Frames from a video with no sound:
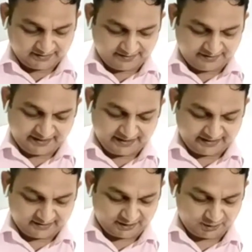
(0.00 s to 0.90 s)
Now, in this,
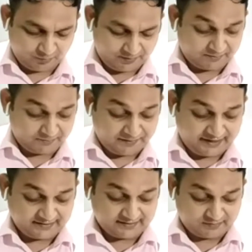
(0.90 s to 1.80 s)
take a test tube
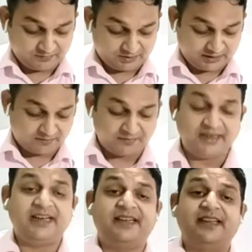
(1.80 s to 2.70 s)
and place
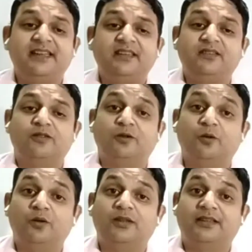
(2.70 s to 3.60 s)
some
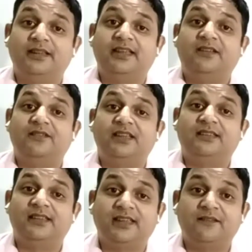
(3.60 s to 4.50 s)
germinating soaked
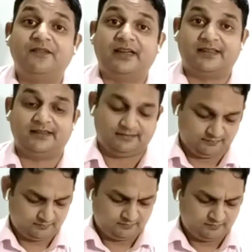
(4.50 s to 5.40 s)
seed with
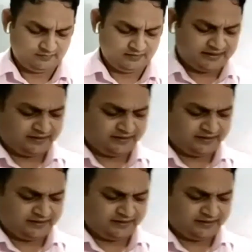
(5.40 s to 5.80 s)
disinfectant.